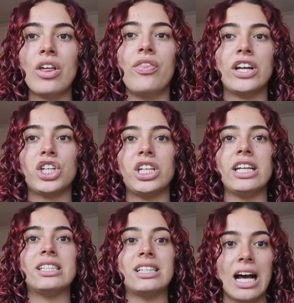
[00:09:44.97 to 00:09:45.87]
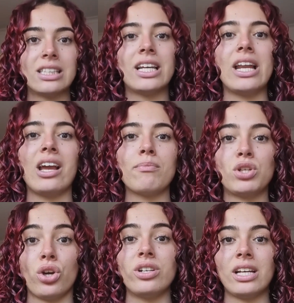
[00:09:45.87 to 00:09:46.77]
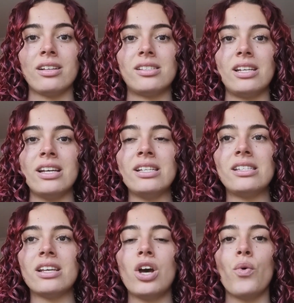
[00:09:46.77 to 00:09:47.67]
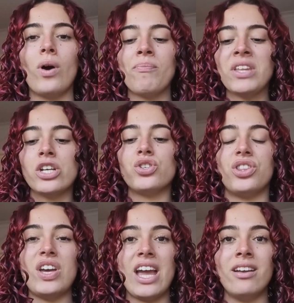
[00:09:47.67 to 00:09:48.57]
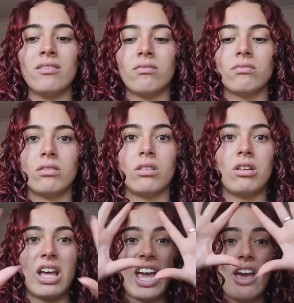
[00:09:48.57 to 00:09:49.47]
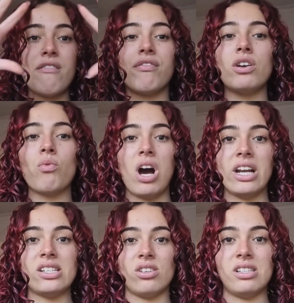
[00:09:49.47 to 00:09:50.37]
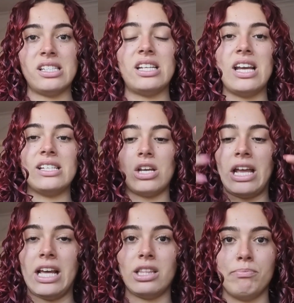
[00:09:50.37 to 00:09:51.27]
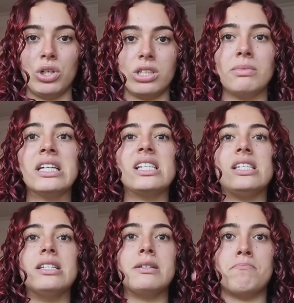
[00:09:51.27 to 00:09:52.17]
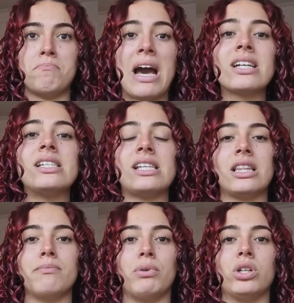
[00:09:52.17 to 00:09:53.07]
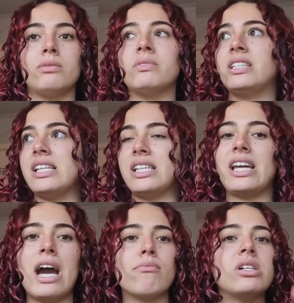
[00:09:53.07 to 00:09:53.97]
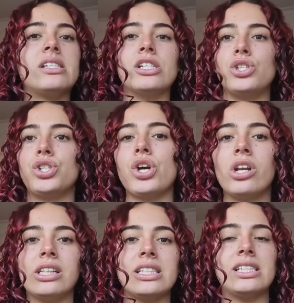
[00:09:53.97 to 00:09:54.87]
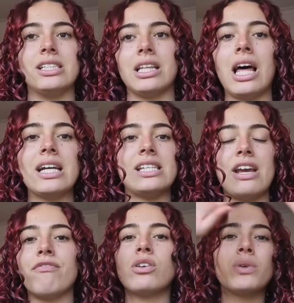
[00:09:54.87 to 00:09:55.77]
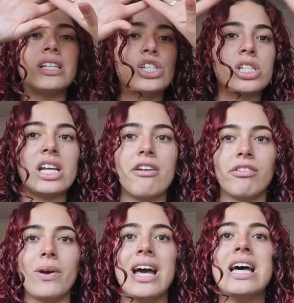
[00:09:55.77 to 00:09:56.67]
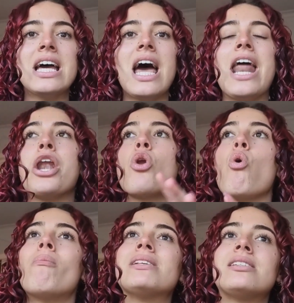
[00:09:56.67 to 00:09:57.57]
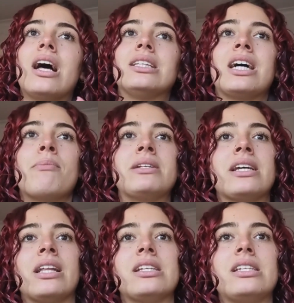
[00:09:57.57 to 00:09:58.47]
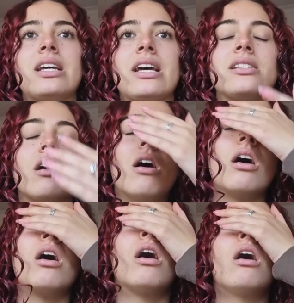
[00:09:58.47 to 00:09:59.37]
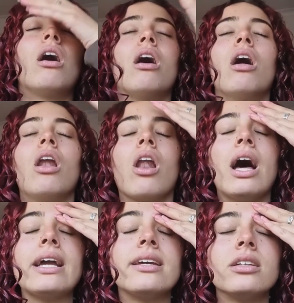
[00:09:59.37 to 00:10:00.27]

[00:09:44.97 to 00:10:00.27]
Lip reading: that she starts getting up to go downstairs. Right? So then everyone is on the stairs and at the bottom. Max is at the bottom. There's cameras, there's journalists, there's lights. Everyone is just everywhere. And Norma starts coming down the stairs like